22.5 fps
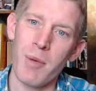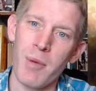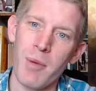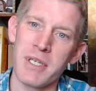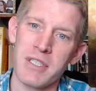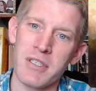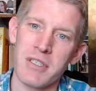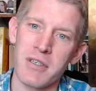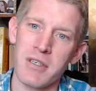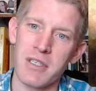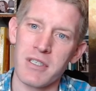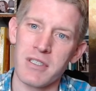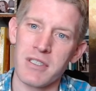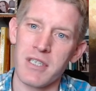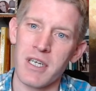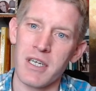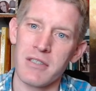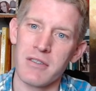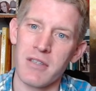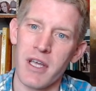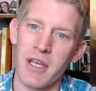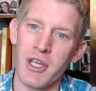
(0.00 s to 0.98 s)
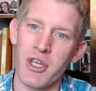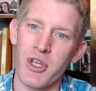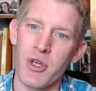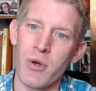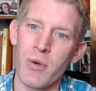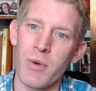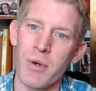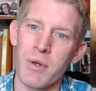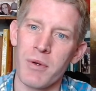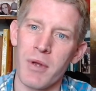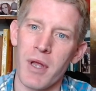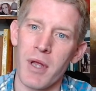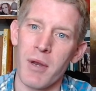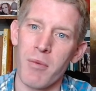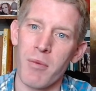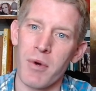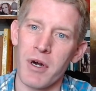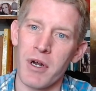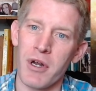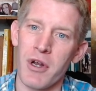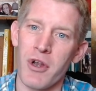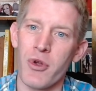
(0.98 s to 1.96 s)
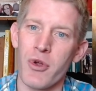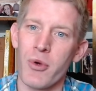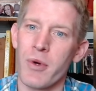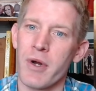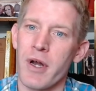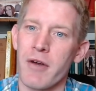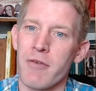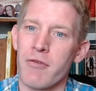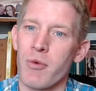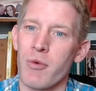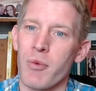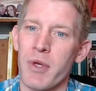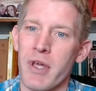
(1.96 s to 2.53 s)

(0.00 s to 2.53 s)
basically to say thank you, and we're going to do whatever